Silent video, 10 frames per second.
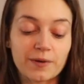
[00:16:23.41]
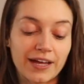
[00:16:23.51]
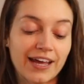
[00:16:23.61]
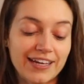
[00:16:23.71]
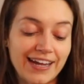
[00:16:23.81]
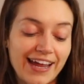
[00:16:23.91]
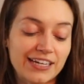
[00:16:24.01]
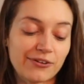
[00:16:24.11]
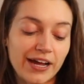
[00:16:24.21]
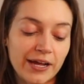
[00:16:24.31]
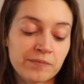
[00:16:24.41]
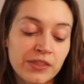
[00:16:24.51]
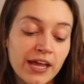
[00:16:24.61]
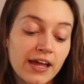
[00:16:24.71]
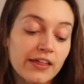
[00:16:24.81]
But anyway,
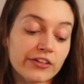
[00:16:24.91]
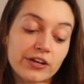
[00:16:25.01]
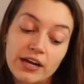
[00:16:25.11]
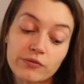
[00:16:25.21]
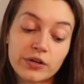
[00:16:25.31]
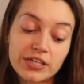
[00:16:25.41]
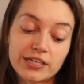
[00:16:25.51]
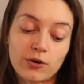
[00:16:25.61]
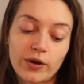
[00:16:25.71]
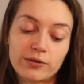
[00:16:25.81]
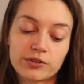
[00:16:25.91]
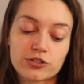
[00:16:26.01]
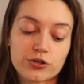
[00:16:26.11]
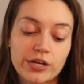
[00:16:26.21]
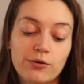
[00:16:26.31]
they're getting really annoyed with the
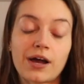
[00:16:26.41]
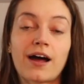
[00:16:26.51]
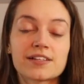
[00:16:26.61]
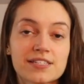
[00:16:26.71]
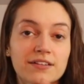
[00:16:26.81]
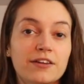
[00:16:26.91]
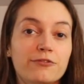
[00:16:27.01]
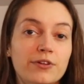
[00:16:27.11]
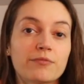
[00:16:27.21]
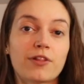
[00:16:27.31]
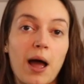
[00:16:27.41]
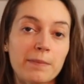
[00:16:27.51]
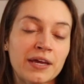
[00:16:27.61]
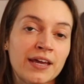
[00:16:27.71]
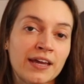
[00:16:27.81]
trio constantly
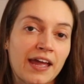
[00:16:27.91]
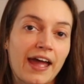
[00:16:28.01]
flip-flopping,